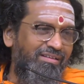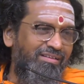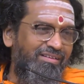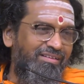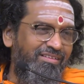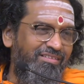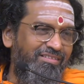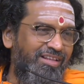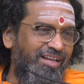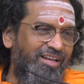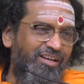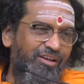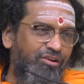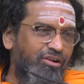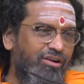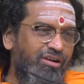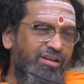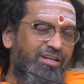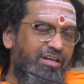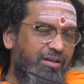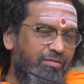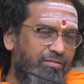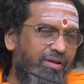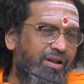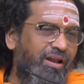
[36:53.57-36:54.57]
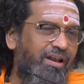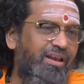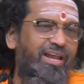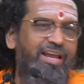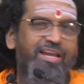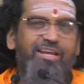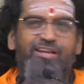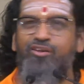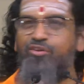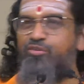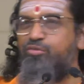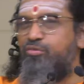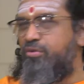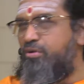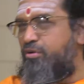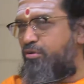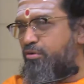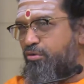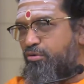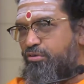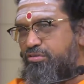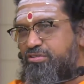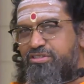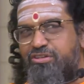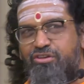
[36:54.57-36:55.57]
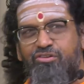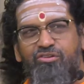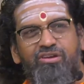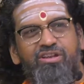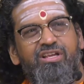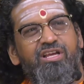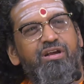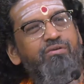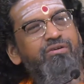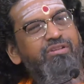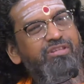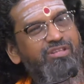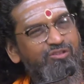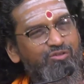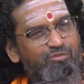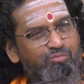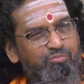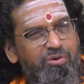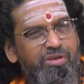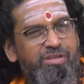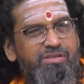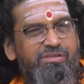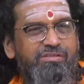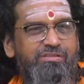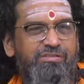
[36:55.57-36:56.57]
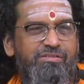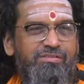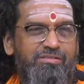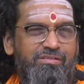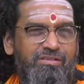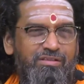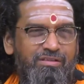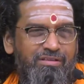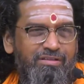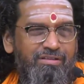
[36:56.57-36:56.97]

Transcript: They cannot cover, like your clothes cannot cover the space.